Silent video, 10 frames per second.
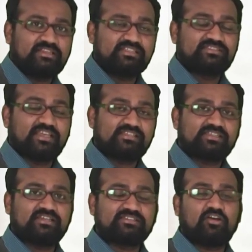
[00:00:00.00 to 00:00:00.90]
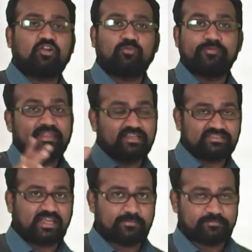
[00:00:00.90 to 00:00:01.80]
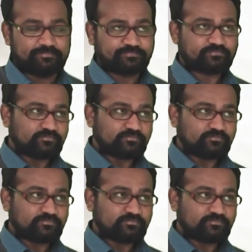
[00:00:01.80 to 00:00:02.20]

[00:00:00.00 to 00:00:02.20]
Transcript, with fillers: these sections are of various type.